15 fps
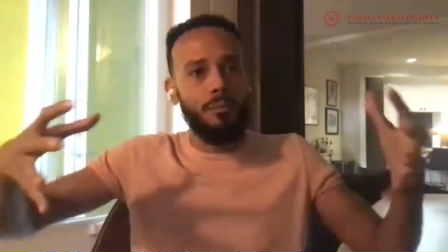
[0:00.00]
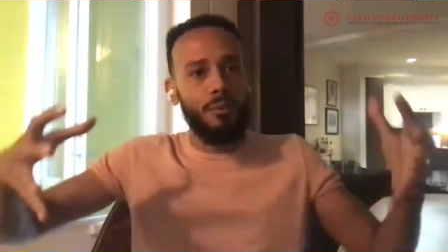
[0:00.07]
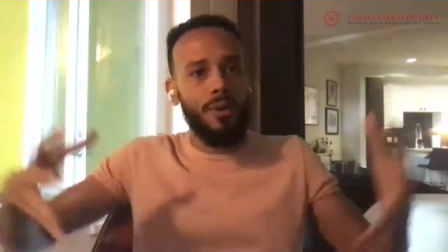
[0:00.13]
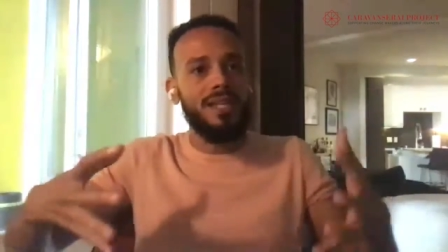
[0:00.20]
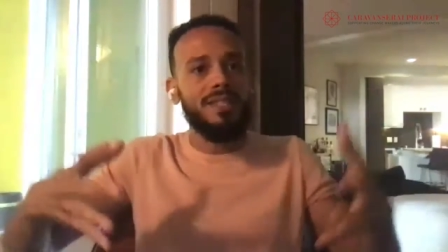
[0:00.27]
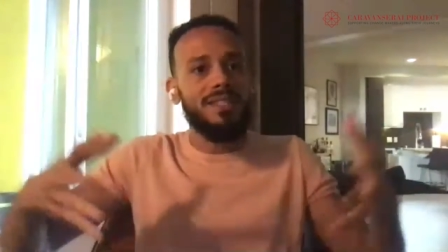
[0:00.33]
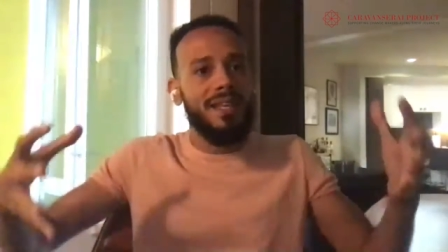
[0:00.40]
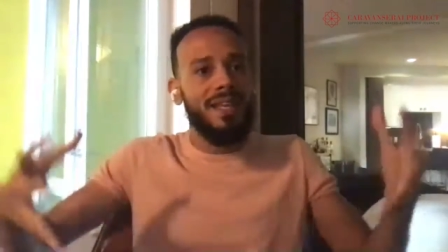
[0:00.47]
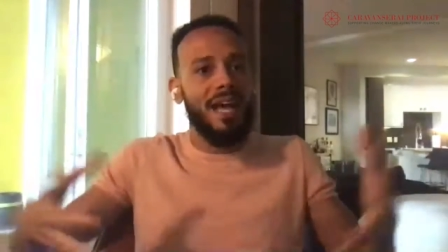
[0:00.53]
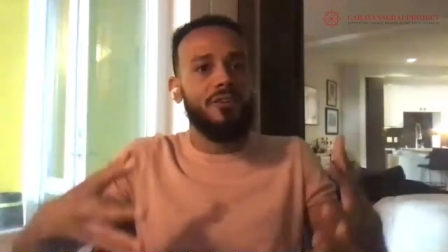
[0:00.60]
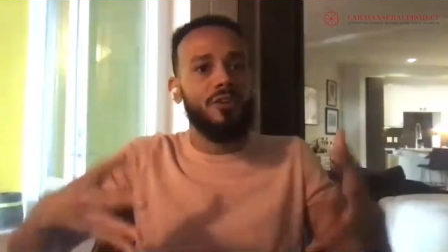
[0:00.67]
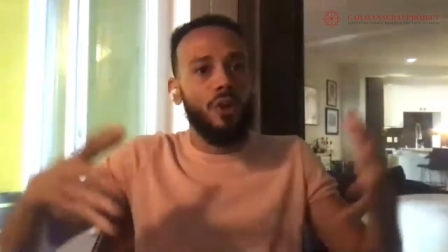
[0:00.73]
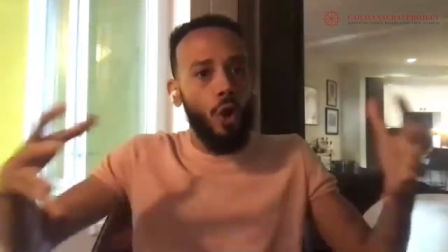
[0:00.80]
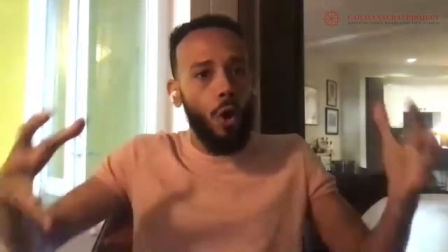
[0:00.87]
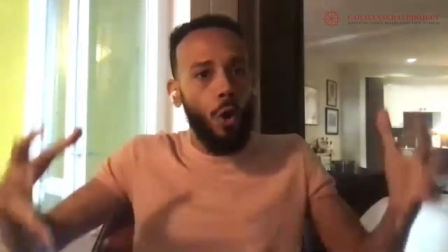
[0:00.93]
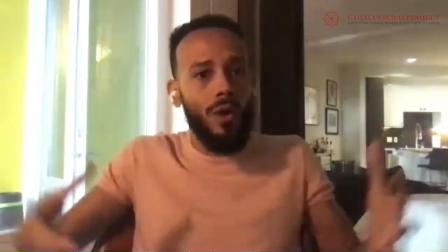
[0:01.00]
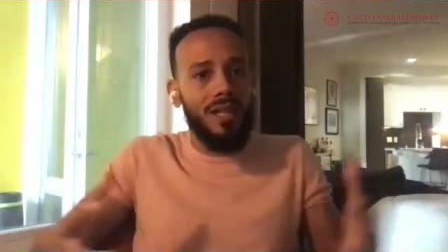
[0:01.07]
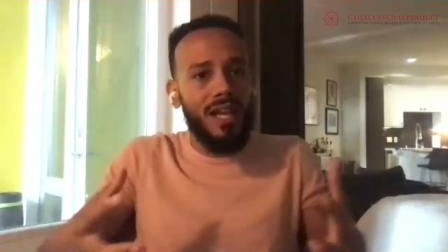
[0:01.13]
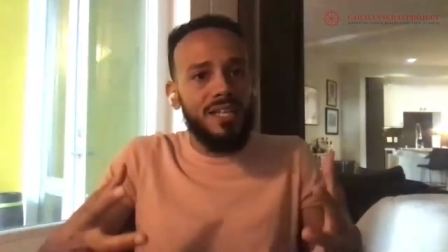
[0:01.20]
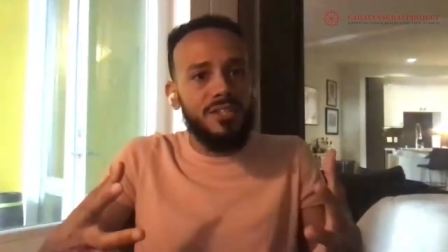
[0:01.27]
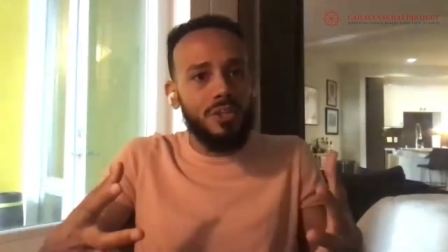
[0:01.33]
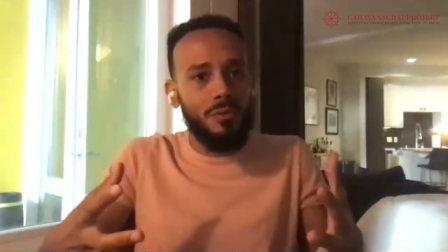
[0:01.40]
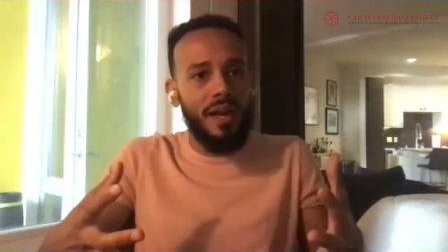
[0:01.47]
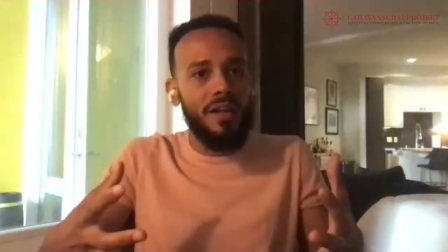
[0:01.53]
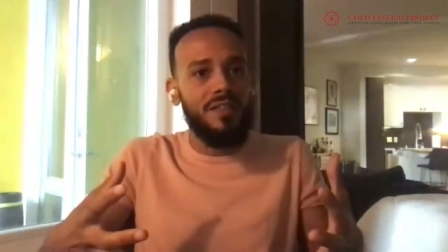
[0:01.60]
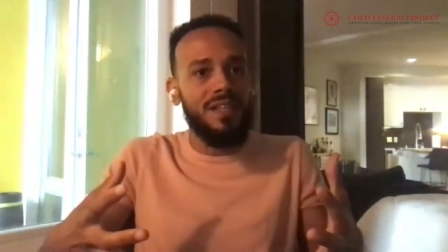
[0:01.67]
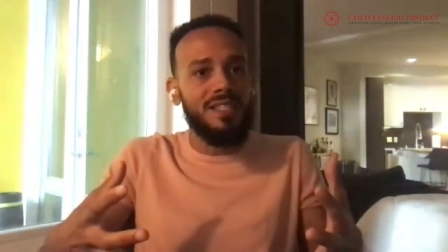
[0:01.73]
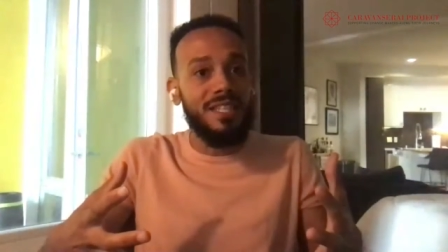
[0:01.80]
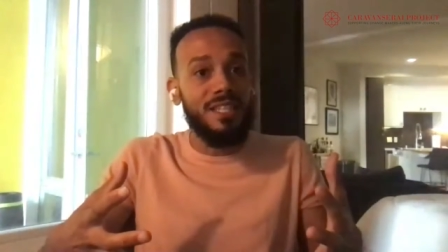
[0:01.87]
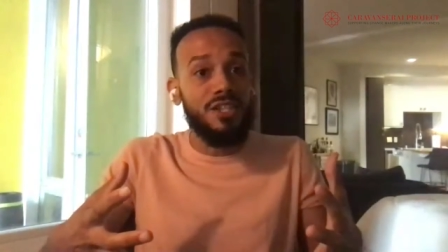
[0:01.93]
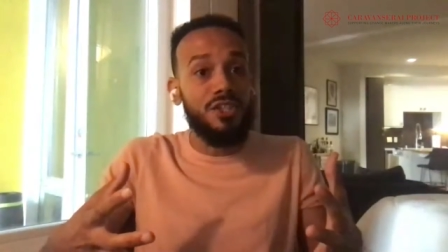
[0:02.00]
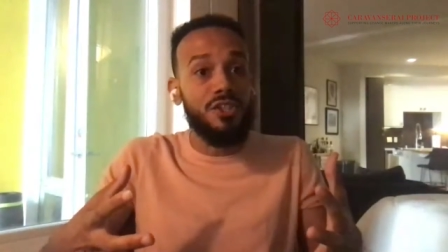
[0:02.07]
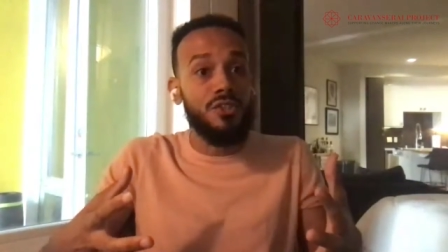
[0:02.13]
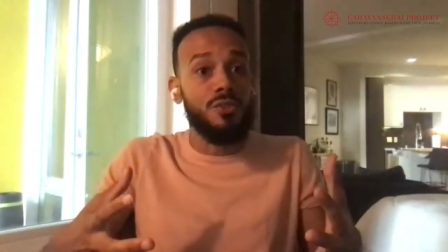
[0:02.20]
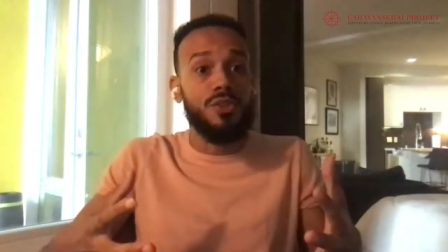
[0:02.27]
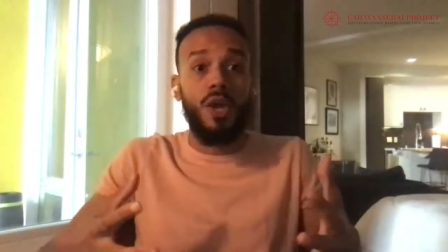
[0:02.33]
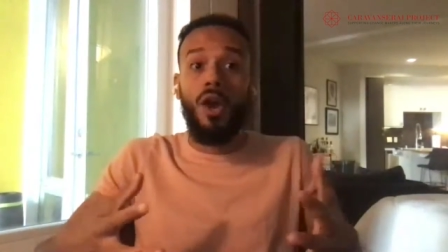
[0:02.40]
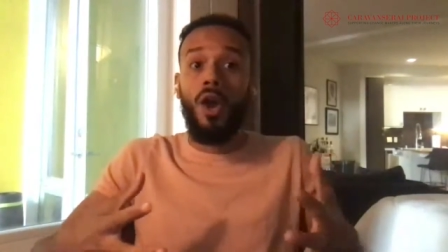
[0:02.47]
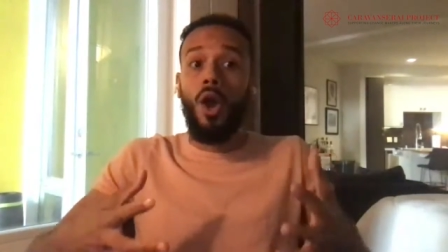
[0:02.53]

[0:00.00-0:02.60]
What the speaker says: to bring together to coalesce around these issues,